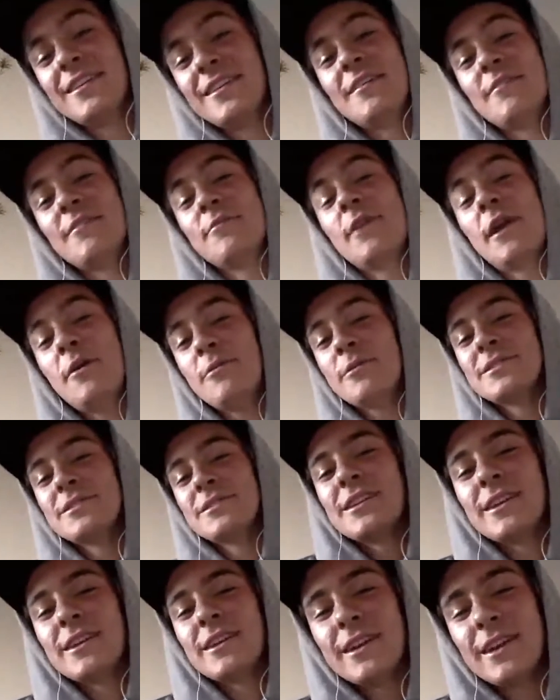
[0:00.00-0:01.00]
if that
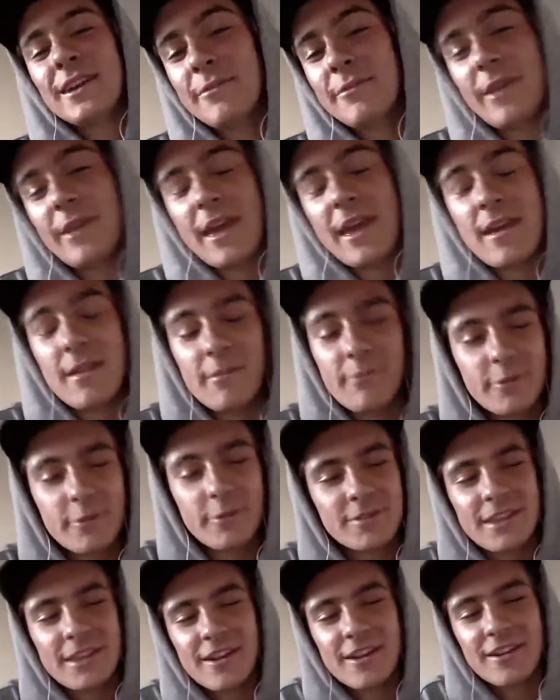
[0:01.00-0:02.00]
wasn't enough, Abe was
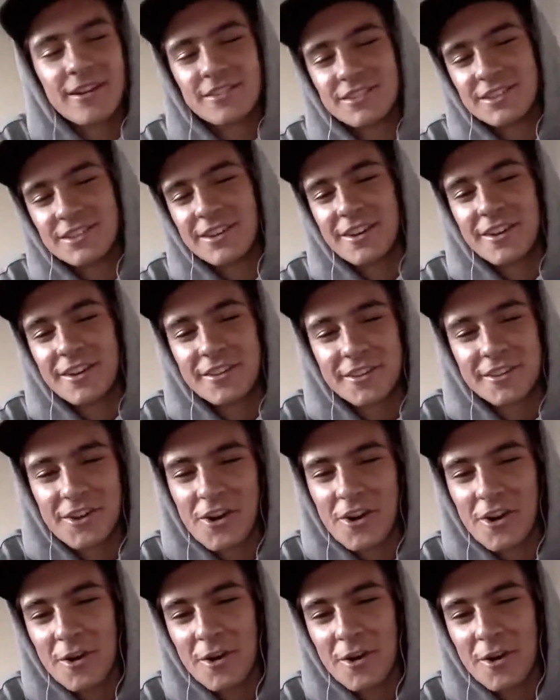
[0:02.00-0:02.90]
there sitting on the curb.